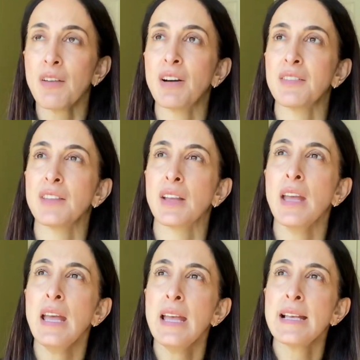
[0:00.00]
I think
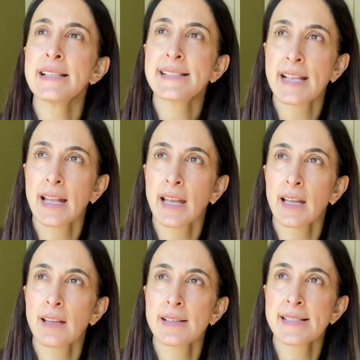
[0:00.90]

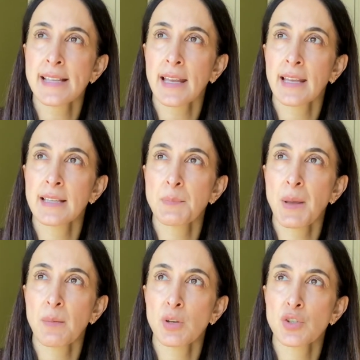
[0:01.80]
second, second
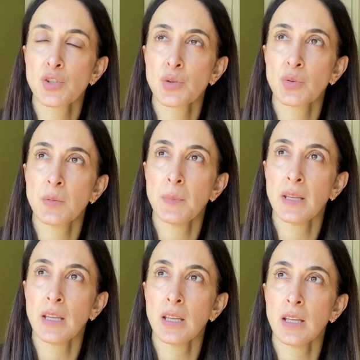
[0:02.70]
payment should
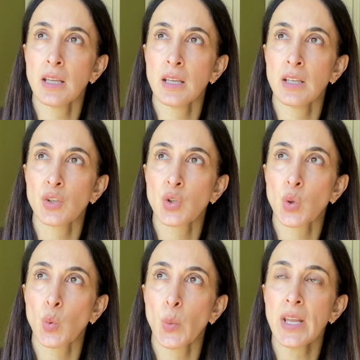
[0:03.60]
be in two
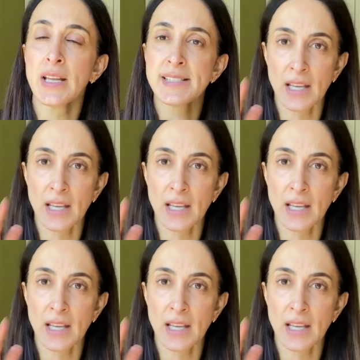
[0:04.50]
weeks.